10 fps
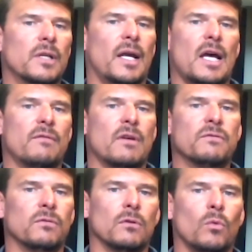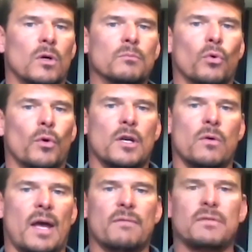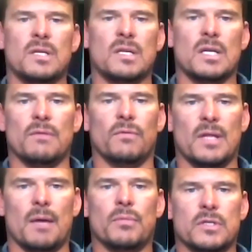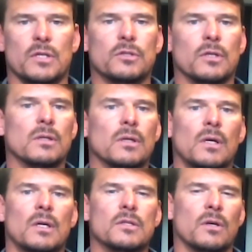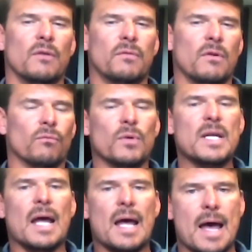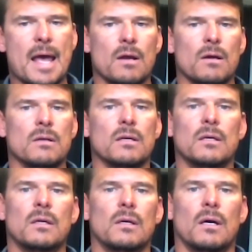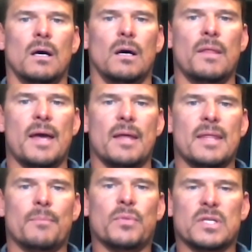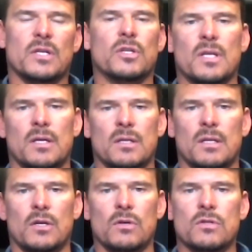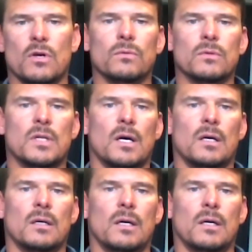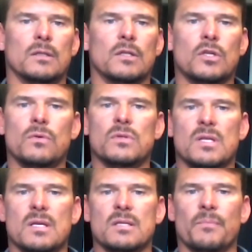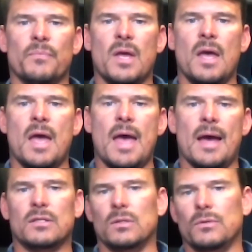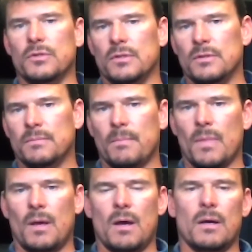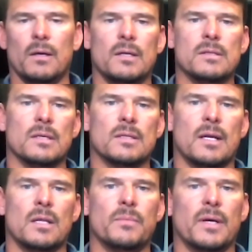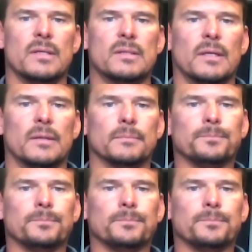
going to have a full 1.0 FTE for that position. So if you've rehired that position, then you don't use these exclusions, is kind of the biggest thing.